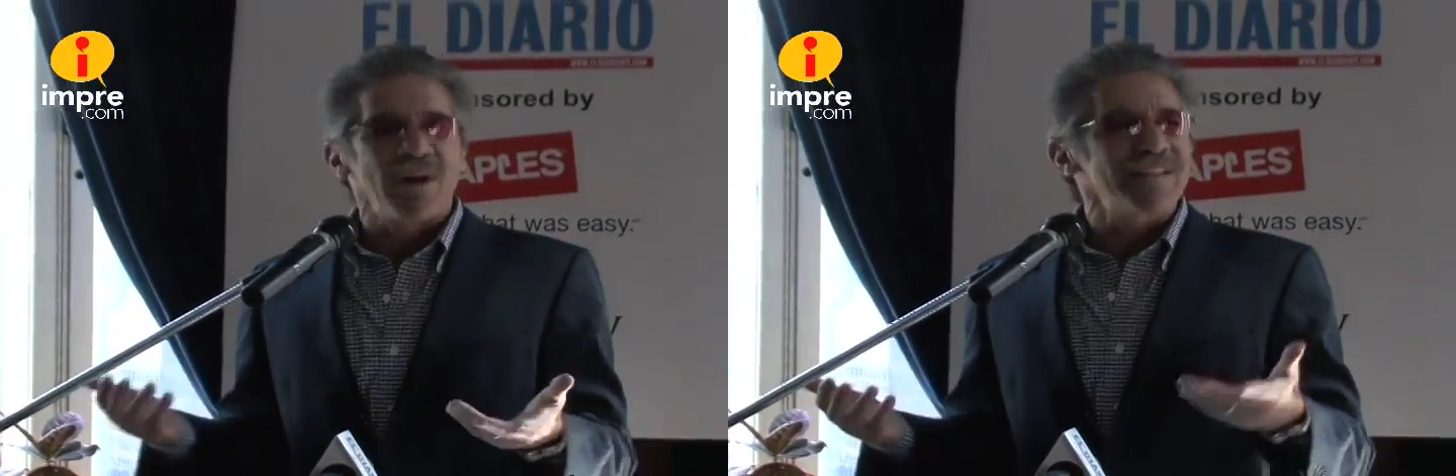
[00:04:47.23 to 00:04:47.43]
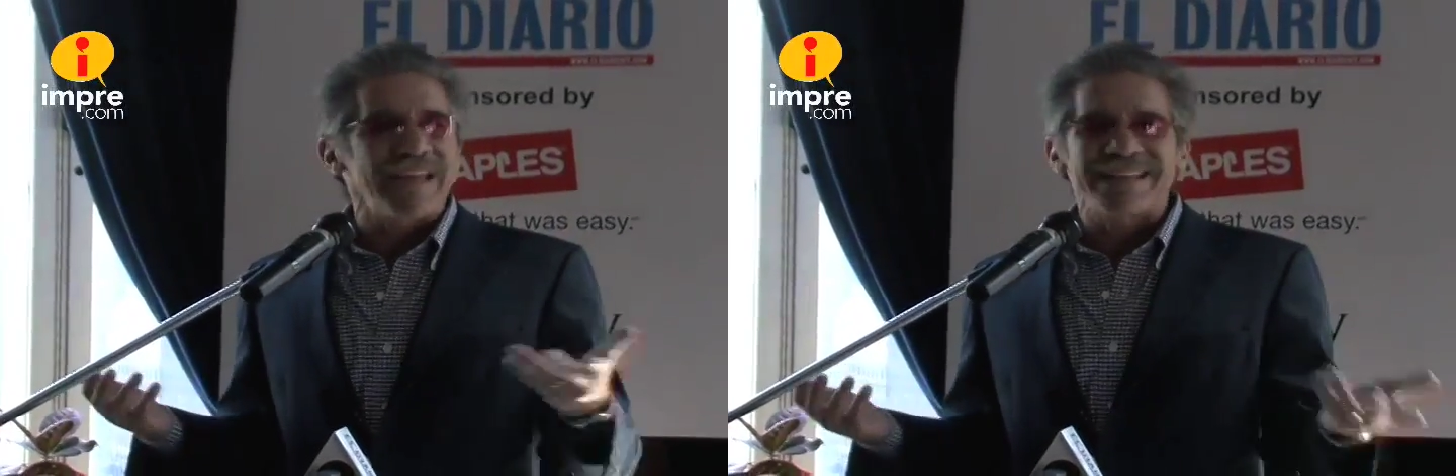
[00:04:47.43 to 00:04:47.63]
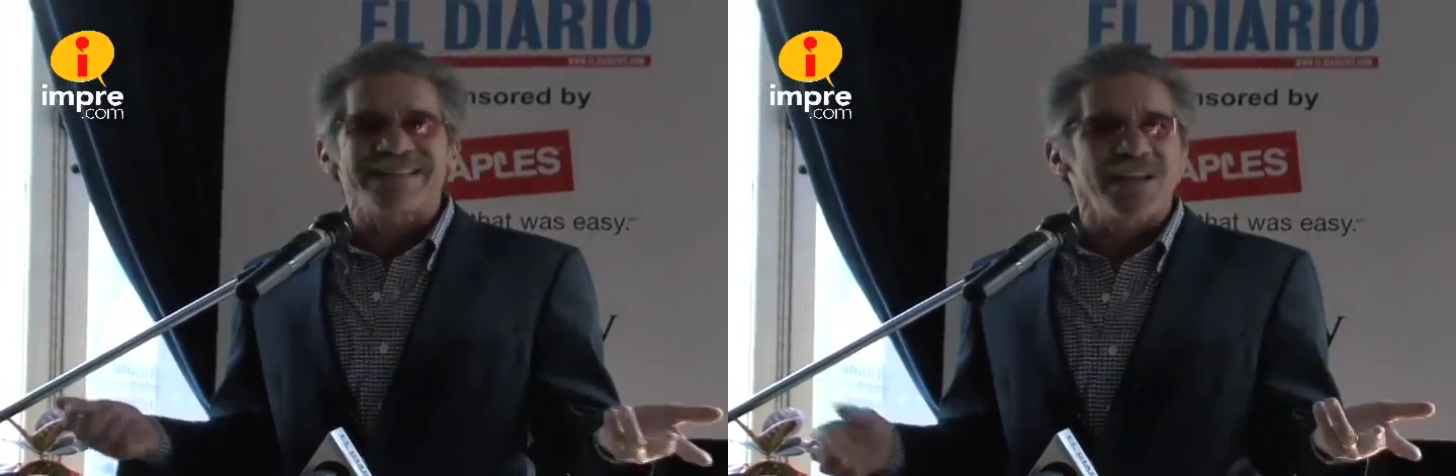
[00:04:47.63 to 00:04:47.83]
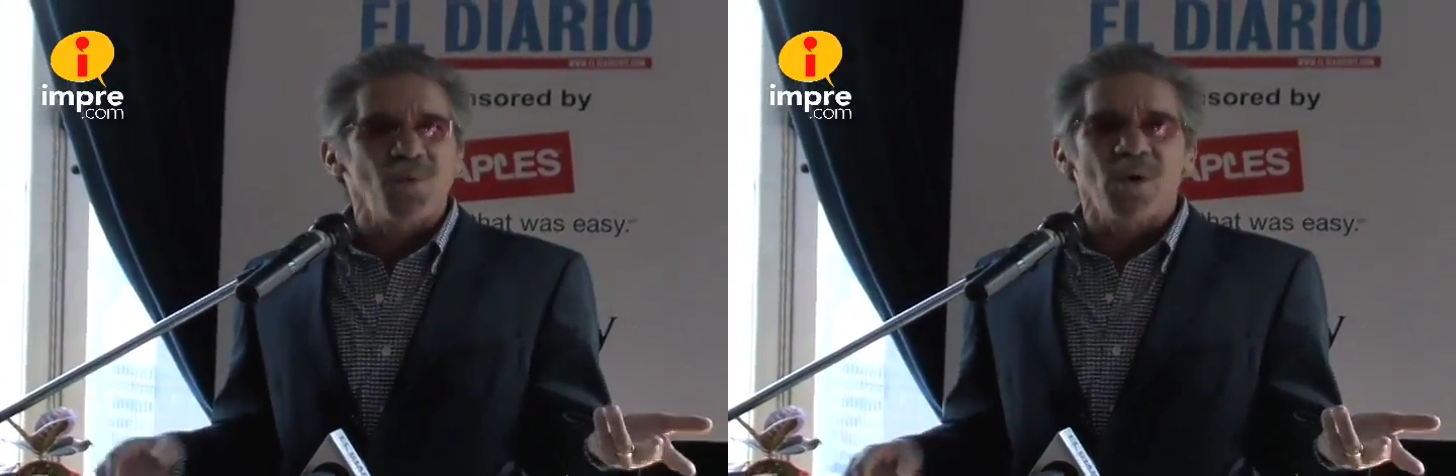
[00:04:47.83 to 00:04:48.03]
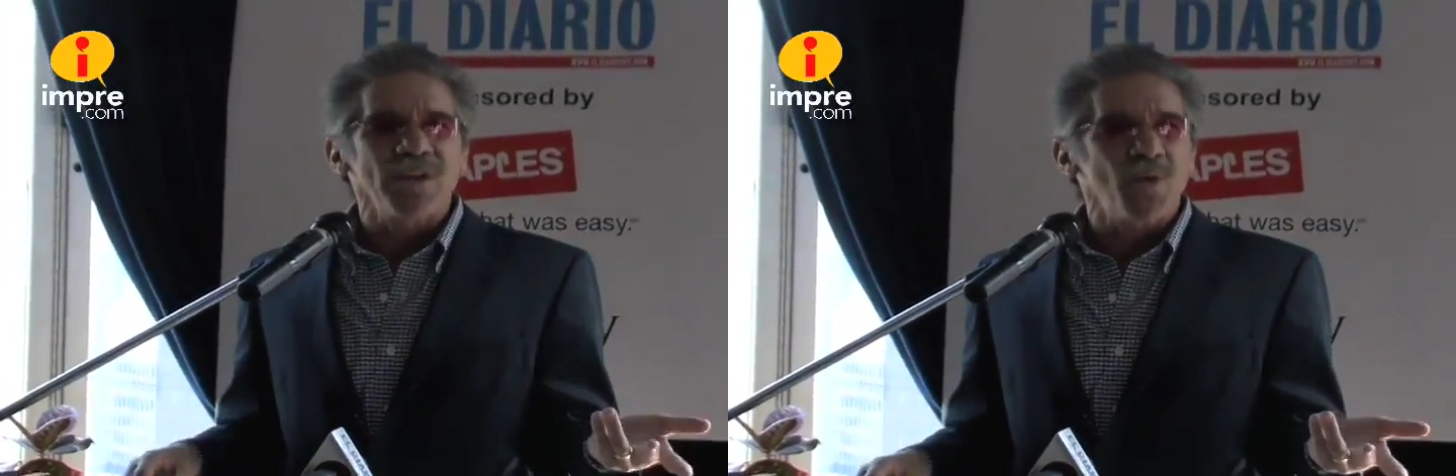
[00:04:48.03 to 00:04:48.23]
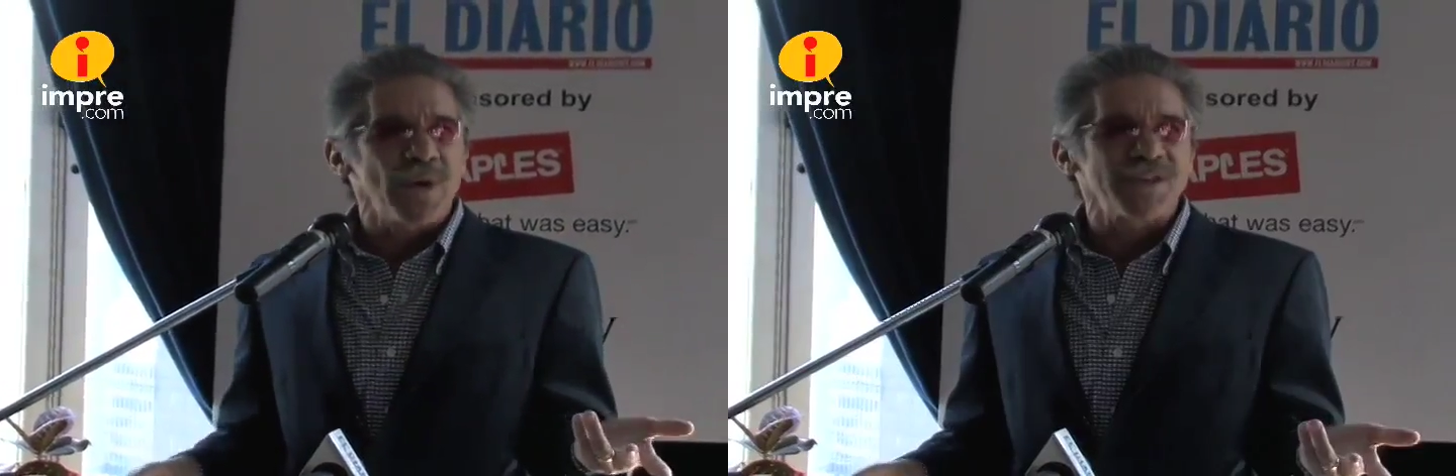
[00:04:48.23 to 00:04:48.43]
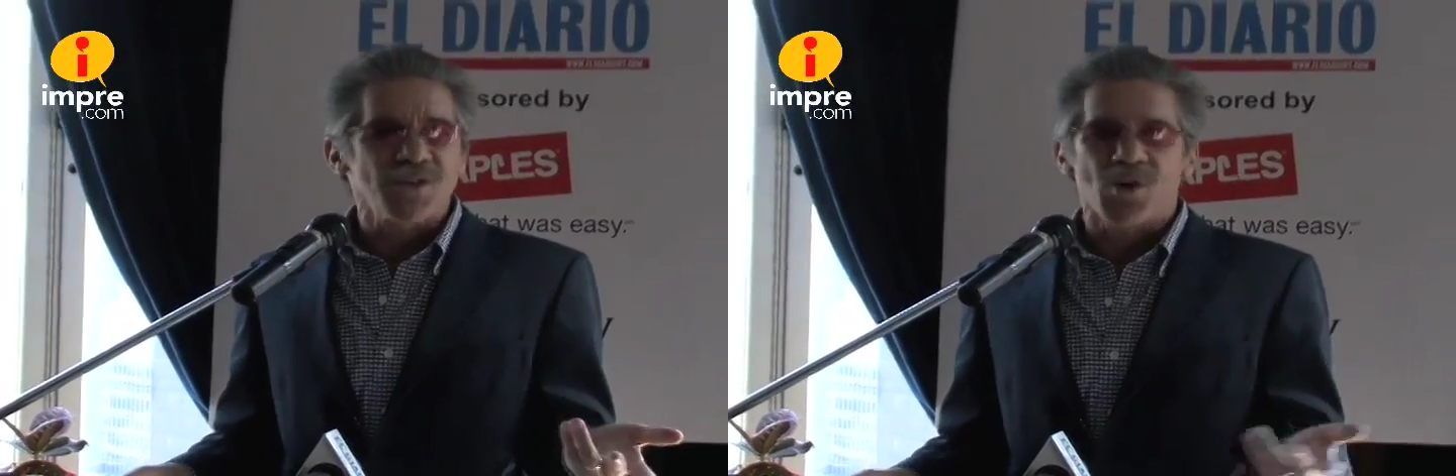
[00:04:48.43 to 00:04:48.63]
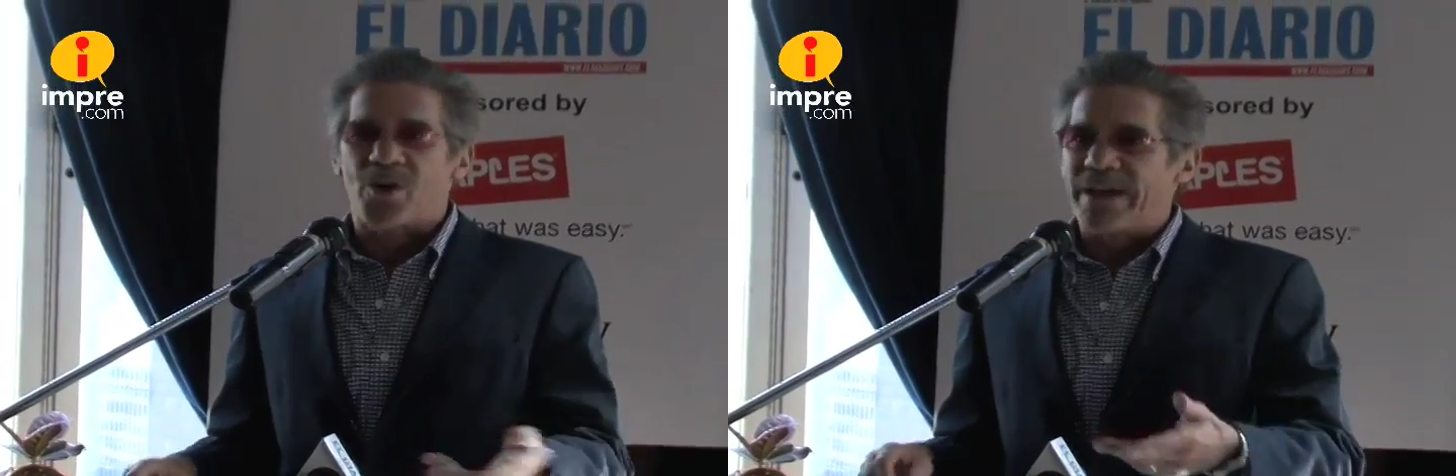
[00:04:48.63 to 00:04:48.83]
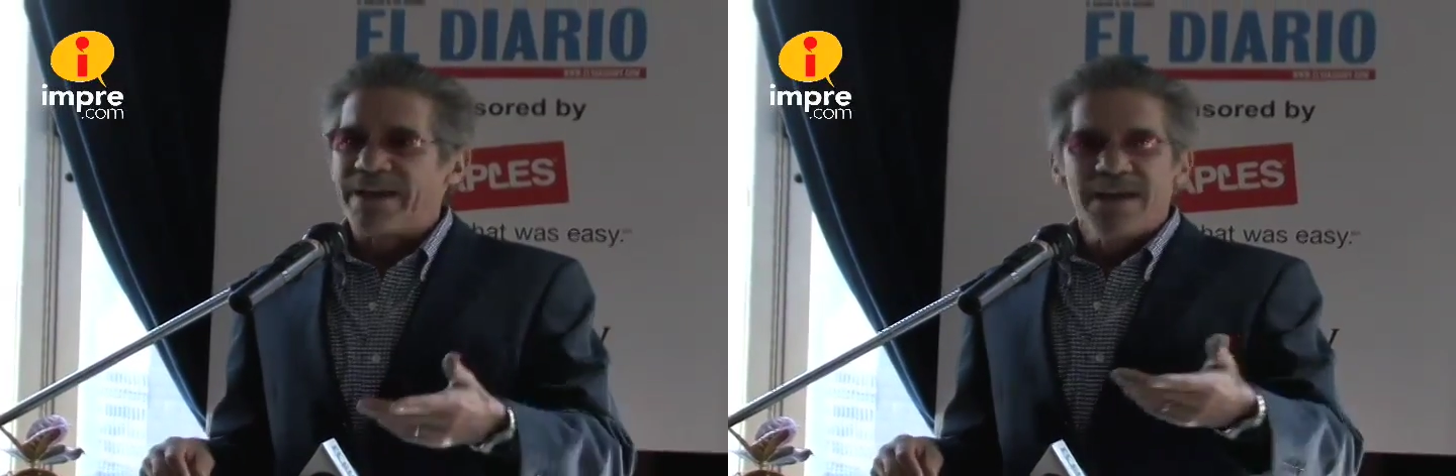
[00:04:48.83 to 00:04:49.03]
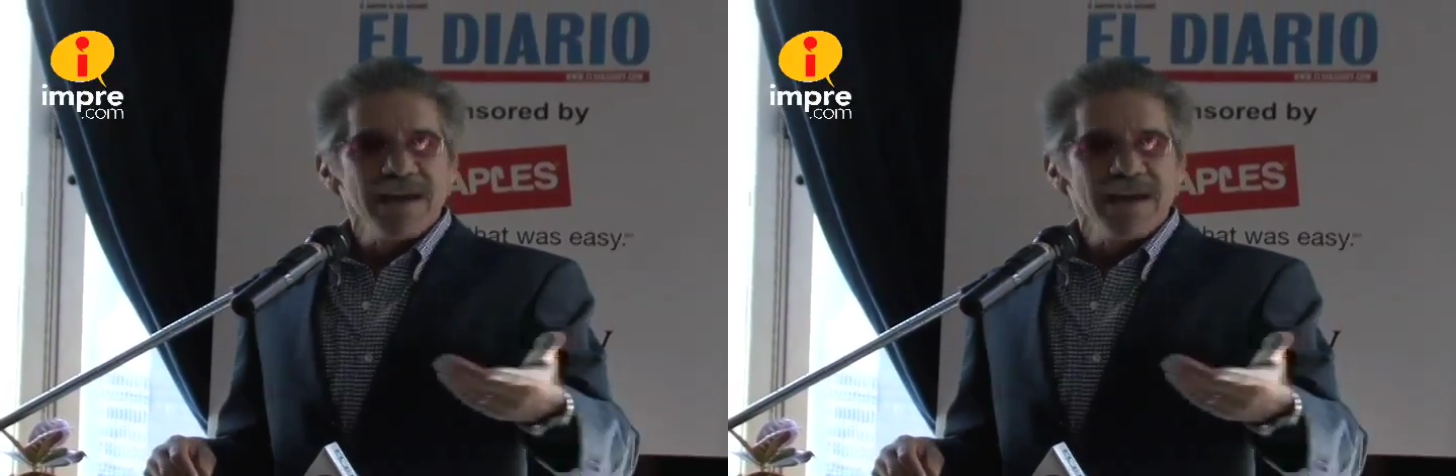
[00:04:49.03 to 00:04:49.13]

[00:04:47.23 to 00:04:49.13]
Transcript: I can tell you one quick story.